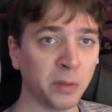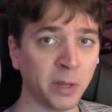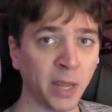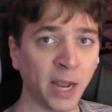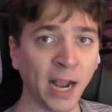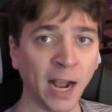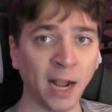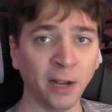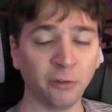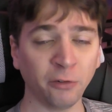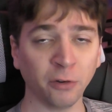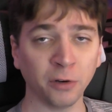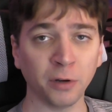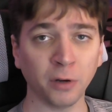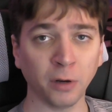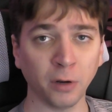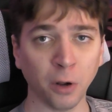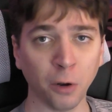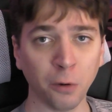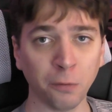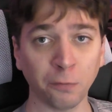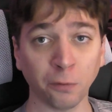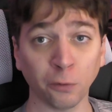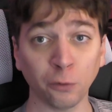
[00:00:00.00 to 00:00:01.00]
the AI shouldn't
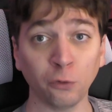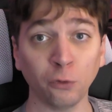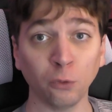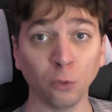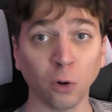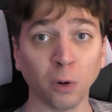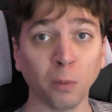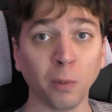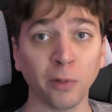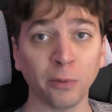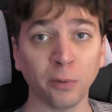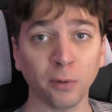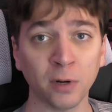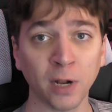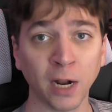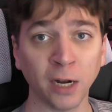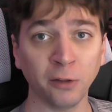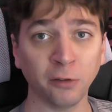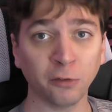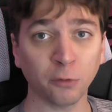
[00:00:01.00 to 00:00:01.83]
know for sure whether or not